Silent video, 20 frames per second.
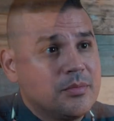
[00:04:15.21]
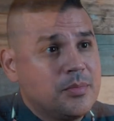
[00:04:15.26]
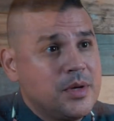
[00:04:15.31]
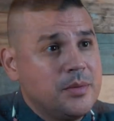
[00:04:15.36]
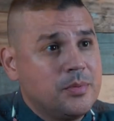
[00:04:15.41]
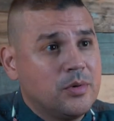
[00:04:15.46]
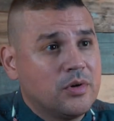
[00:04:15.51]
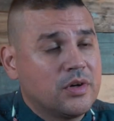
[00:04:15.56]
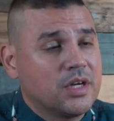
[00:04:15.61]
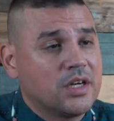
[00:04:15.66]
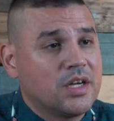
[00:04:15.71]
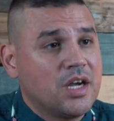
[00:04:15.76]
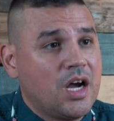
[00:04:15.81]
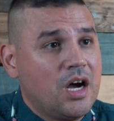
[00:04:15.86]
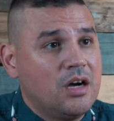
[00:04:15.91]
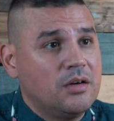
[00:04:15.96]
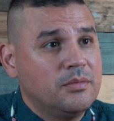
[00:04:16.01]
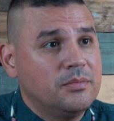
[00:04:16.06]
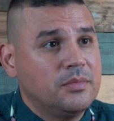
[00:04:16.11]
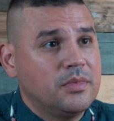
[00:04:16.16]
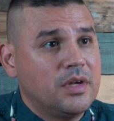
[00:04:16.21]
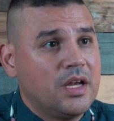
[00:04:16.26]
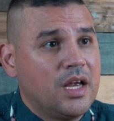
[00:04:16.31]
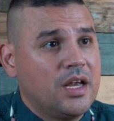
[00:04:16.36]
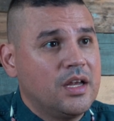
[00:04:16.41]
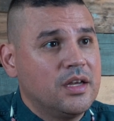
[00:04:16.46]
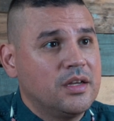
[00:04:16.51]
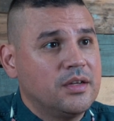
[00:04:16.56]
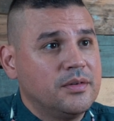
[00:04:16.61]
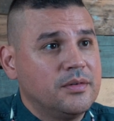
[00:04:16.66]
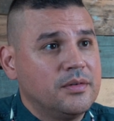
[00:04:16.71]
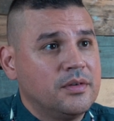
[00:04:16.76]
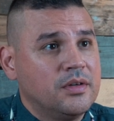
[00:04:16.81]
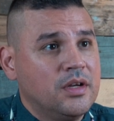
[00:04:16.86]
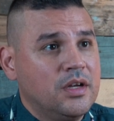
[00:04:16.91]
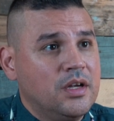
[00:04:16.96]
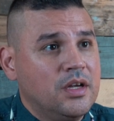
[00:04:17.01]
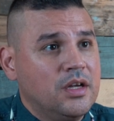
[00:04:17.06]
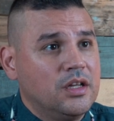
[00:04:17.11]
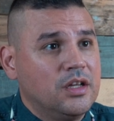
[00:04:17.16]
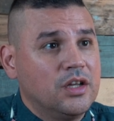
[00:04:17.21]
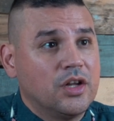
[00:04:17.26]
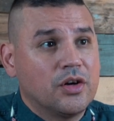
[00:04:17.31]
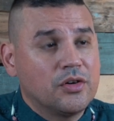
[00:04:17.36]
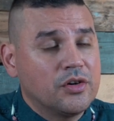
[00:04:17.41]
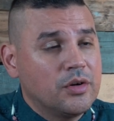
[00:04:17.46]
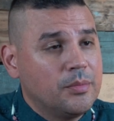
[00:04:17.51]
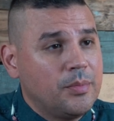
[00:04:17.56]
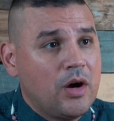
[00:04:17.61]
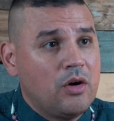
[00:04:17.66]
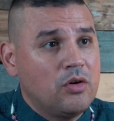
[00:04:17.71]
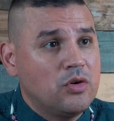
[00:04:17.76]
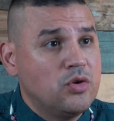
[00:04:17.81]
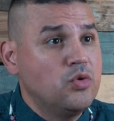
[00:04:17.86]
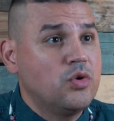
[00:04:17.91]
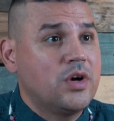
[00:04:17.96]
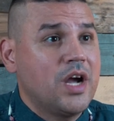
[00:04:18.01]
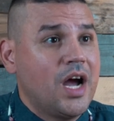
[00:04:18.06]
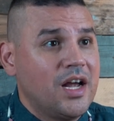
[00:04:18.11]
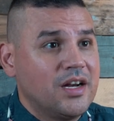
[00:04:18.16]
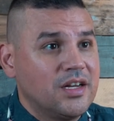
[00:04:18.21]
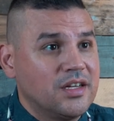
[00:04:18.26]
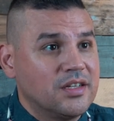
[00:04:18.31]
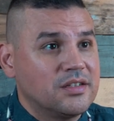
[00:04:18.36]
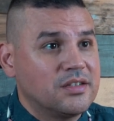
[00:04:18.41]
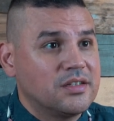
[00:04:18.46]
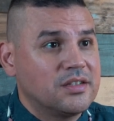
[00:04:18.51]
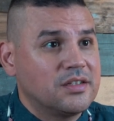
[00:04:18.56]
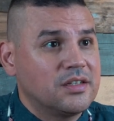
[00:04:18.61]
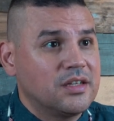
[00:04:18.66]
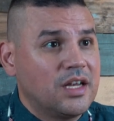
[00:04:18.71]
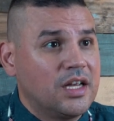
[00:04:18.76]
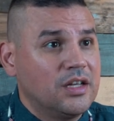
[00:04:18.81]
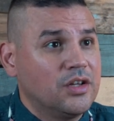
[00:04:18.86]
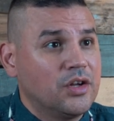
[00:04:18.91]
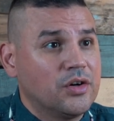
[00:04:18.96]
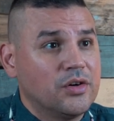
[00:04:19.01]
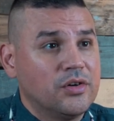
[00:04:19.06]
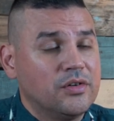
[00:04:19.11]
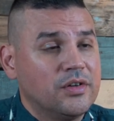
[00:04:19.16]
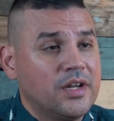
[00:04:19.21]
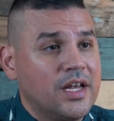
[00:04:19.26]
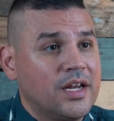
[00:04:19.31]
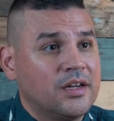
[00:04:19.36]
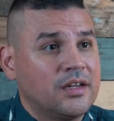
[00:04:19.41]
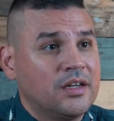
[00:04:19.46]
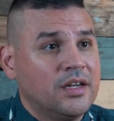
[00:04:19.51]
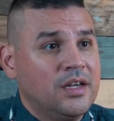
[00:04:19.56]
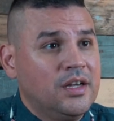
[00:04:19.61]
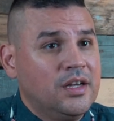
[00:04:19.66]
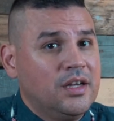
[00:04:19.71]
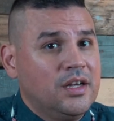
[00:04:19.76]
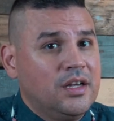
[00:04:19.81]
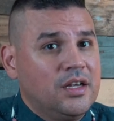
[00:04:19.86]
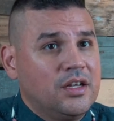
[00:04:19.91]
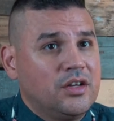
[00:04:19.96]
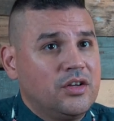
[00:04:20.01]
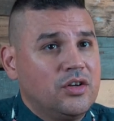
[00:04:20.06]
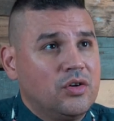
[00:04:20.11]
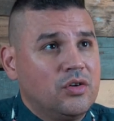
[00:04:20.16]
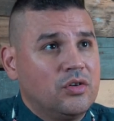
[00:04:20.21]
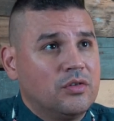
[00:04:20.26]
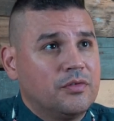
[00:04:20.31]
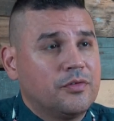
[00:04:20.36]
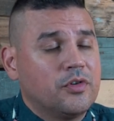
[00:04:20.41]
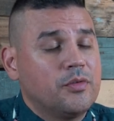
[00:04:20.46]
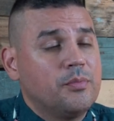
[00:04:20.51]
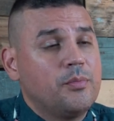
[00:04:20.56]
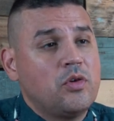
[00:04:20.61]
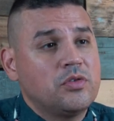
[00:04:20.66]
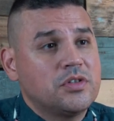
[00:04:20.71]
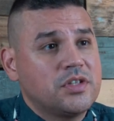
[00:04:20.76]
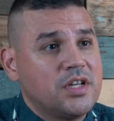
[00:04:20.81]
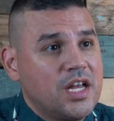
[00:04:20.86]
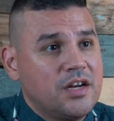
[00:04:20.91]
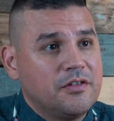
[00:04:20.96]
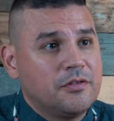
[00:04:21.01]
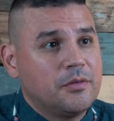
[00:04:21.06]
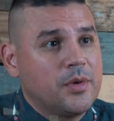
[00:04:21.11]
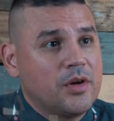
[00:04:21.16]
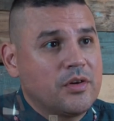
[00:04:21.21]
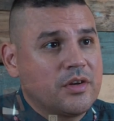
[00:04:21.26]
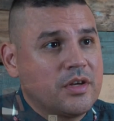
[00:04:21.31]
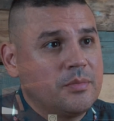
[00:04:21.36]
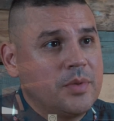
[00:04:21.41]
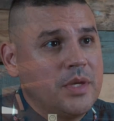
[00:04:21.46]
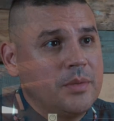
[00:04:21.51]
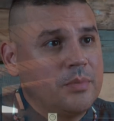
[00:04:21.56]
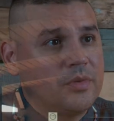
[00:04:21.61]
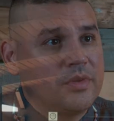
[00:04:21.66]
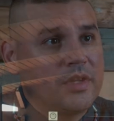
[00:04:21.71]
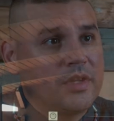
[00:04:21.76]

people can come and learn about who God is, and learn that, for most Native American people,